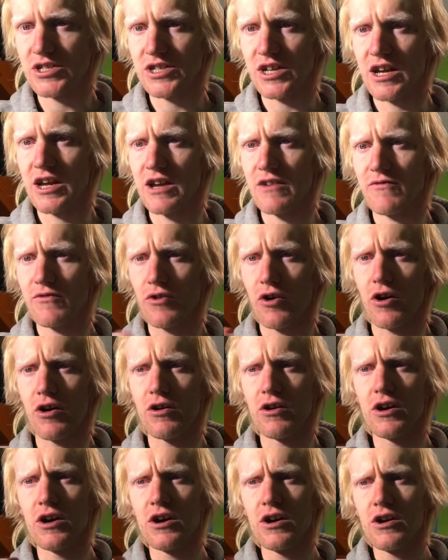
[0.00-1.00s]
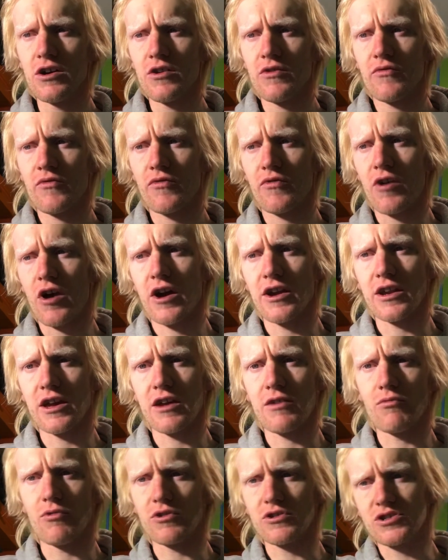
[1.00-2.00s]
if not Friday.
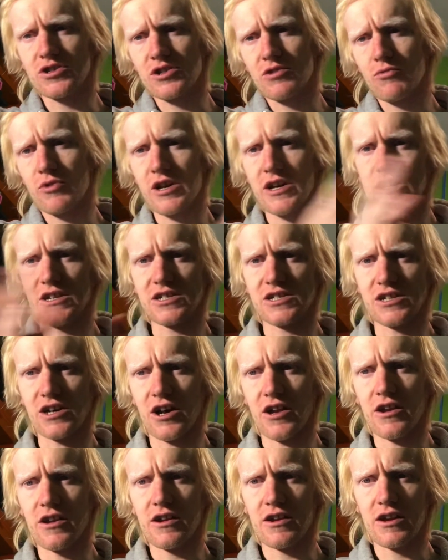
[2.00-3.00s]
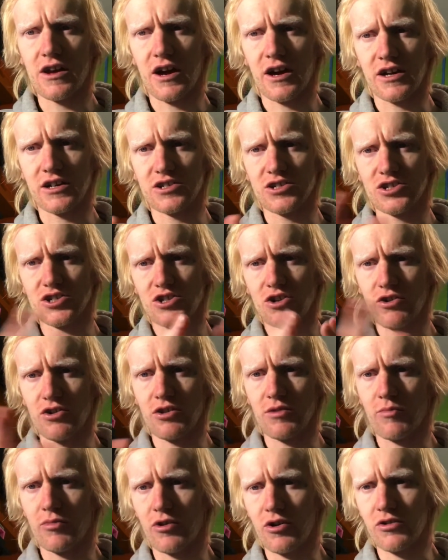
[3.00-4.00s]
Once the week is done, I can just show you the
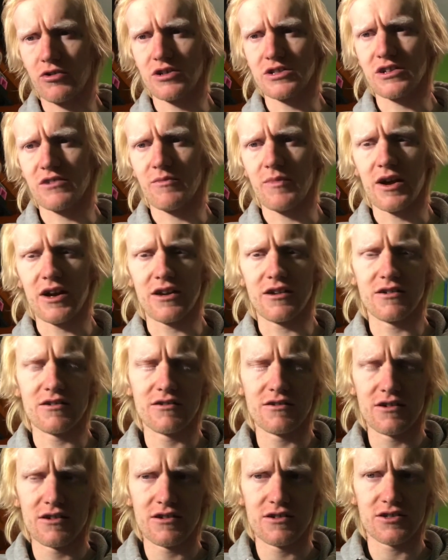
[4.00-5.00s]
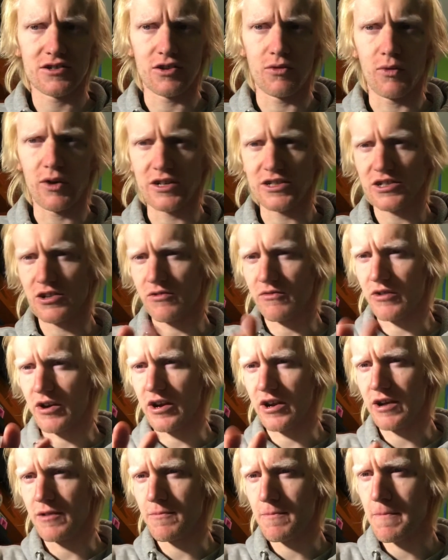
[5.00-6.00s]
progress I've made. So Wednesday or
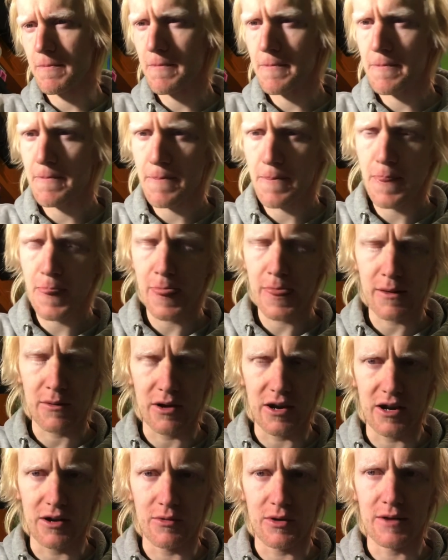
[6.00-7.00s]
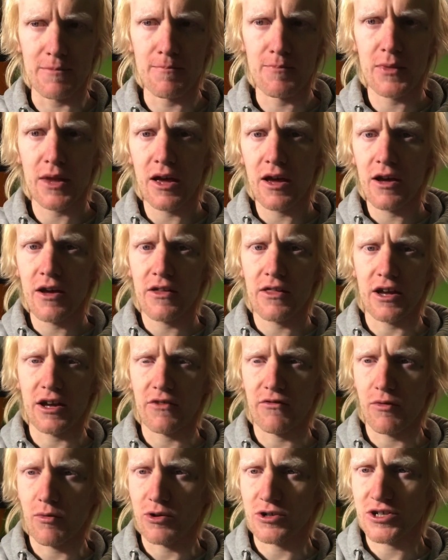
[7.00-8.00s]
Friday. But anyway, thank you for
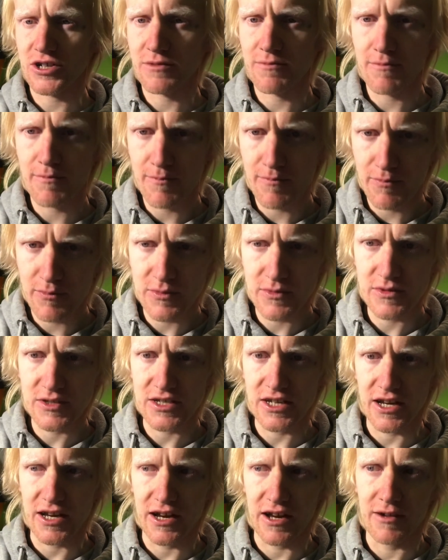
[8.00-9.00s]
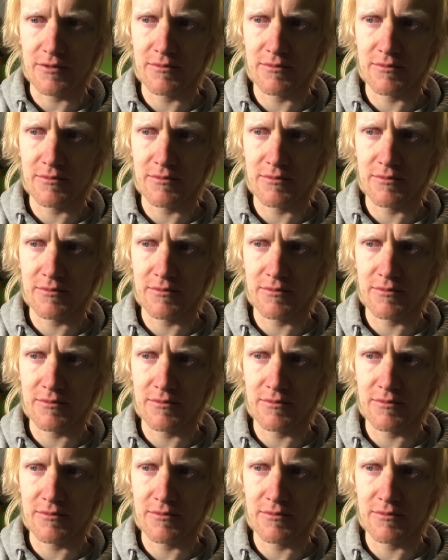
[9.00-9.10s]
watching. Take care.